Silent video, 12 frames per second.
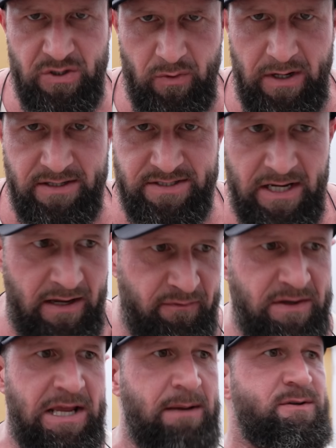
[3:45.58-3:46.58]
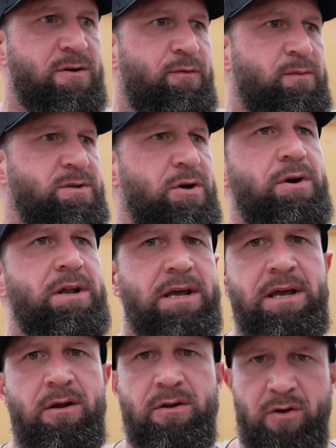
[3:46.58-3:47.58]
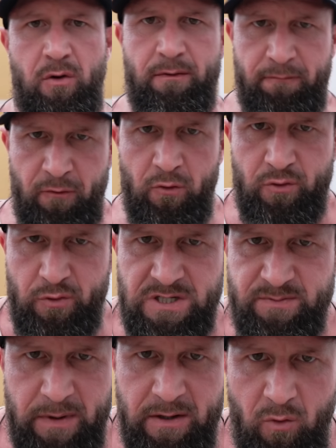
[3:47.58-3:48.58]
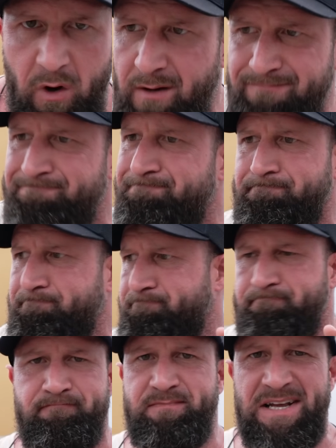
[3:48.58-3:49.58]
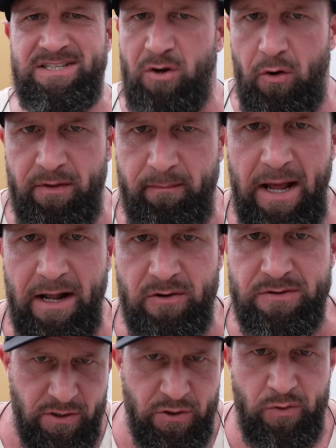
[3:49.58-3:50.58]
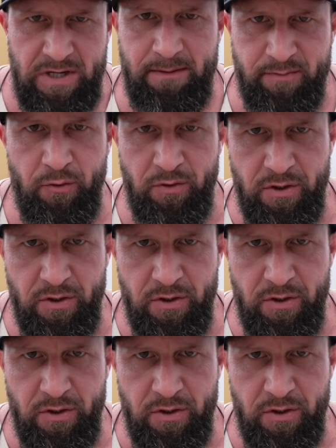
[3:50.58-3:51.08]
what I say? If it keeps you from turning heel and going full Chris Benoit, that's all that matters. You keep doing